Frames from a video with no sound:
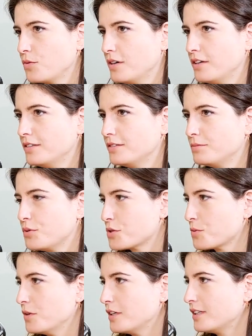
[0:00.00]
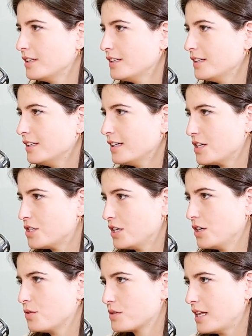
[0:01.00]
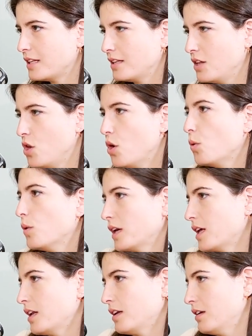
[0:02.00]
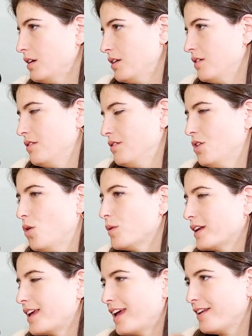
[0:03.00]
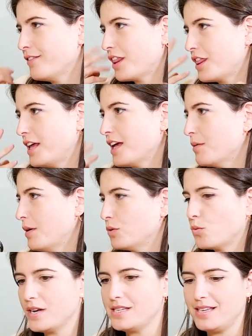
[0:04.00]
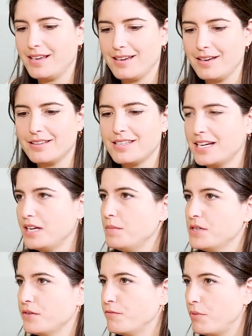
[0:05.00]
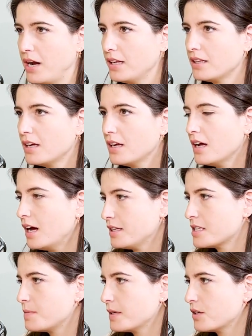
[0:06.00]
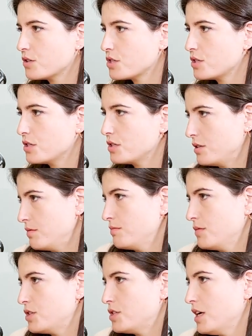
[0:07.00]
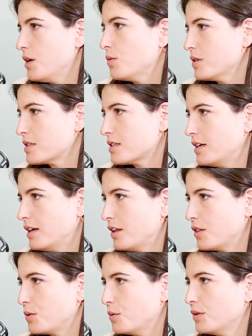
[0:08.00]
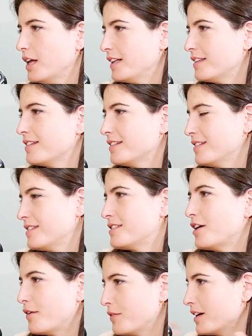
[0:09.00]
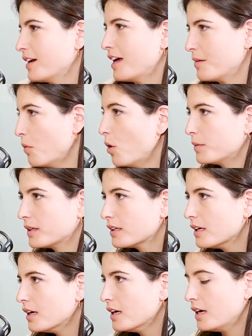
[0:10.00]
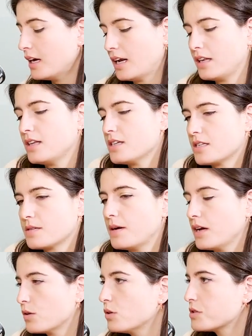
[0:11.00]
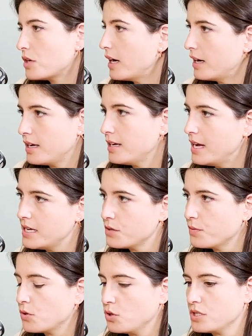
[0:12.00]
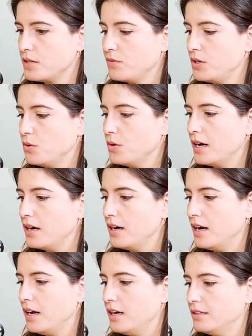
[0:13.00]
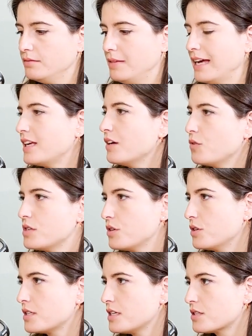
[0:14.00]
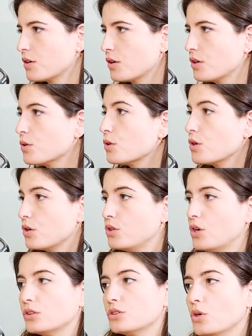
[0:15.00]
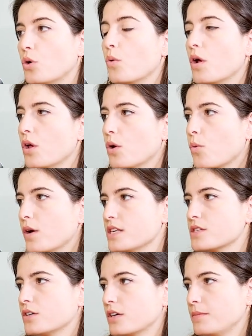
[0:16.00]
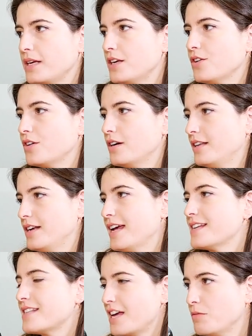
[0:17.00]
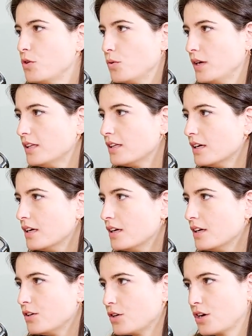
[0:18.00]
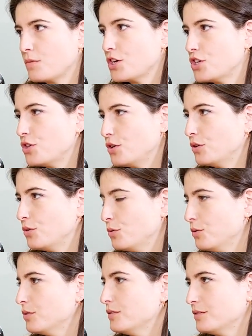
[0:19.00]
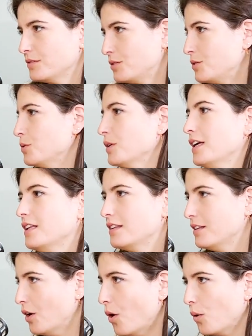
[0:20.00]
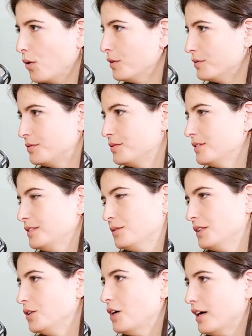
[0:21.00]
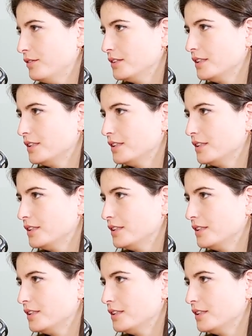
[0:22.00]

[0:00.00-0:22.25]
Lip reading: a post-war, and she knows that no one can even think about wasting a tiny piece of bread, and this is because she was through that starving like moment. And this is very cultural. And yes, of course, if you are lacking resources, or you don't know when it's gonna be the next time you eat, you're gonna make sure to eat the whole of what you have.